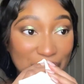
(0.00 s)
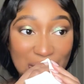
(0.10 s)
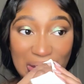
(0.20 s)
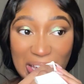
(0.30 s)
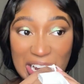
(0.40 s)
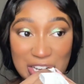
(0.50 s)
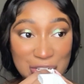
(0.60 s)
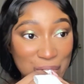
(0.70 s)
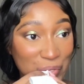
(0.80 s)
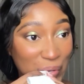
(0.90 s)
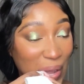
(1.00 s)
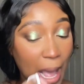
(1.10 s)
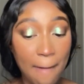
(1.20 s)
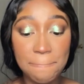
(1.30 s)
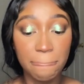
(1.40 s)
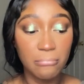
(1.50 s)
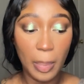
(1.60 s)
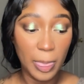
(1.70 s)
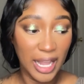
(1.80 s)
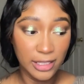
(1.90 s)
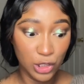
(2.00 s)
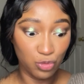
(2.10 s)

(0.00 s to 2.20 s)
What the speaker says: I had to do like this